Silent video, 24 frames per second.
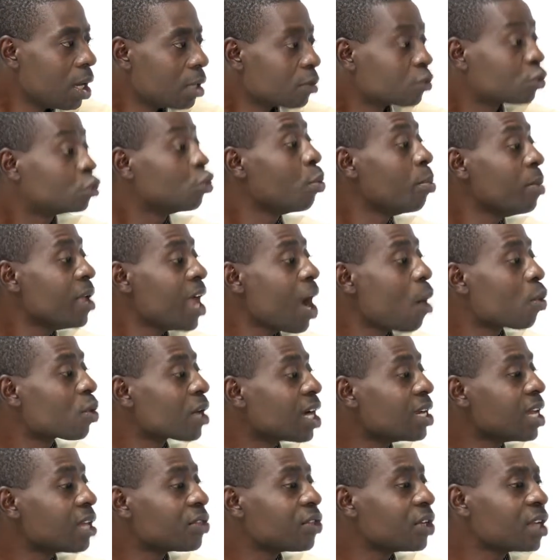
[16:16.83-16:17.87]
To me, I would rather
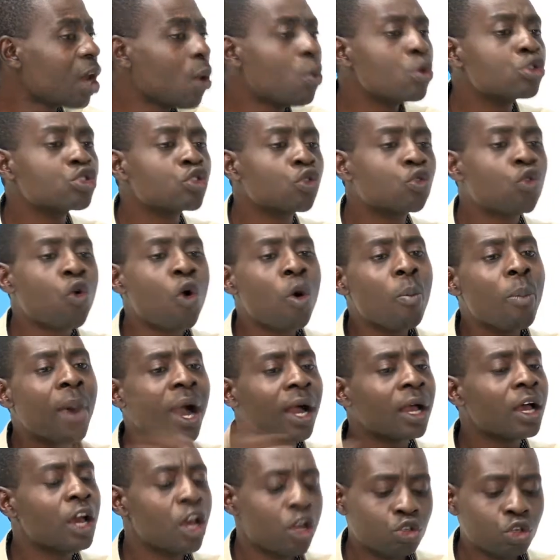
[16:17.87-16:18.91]
think that we should go back
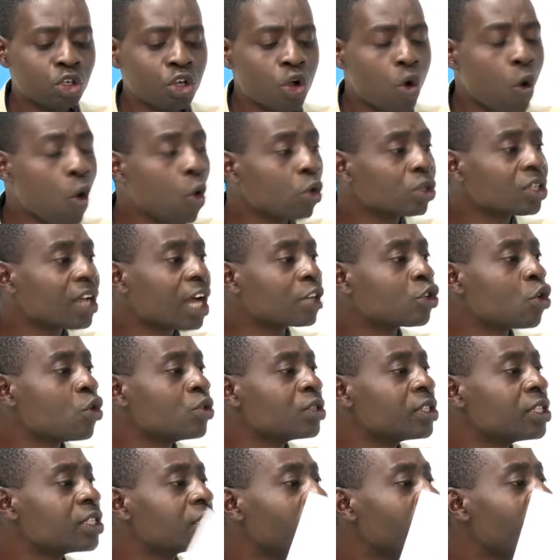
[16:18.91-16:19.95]
to the old carton
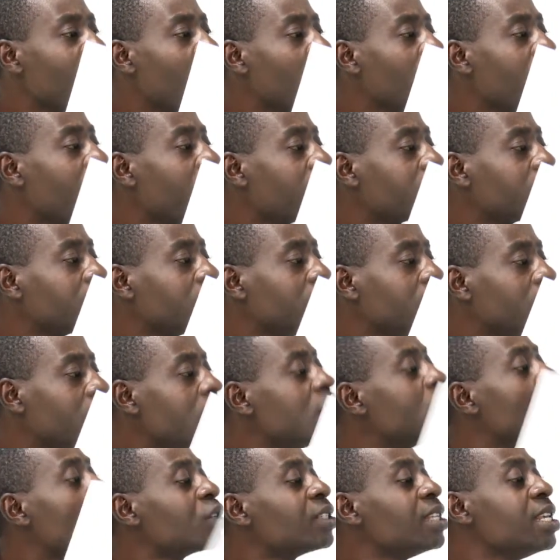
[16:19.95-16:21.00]
system that we had. It
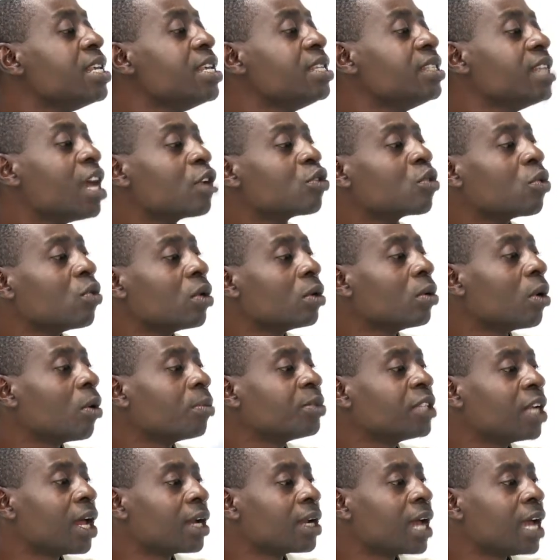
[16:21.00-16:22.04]
was easier to obtain
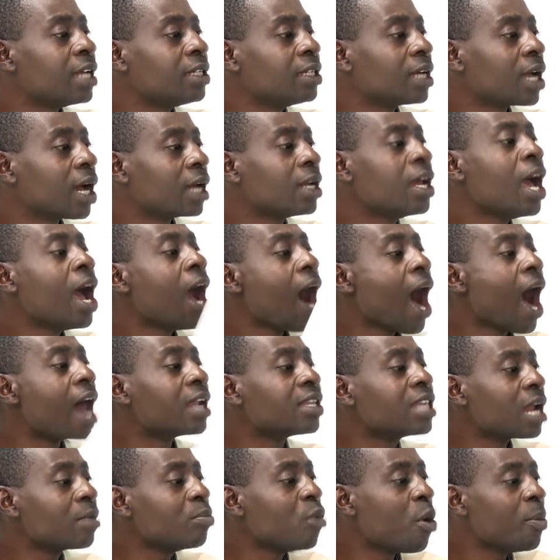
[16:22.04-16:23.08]
an ID card at
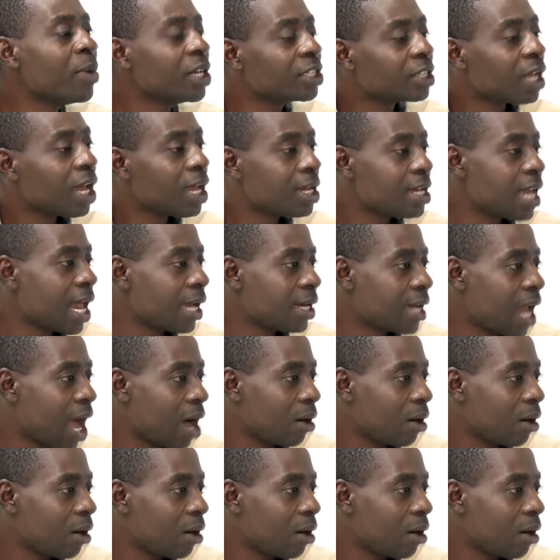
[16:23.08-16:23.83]
that moment than now.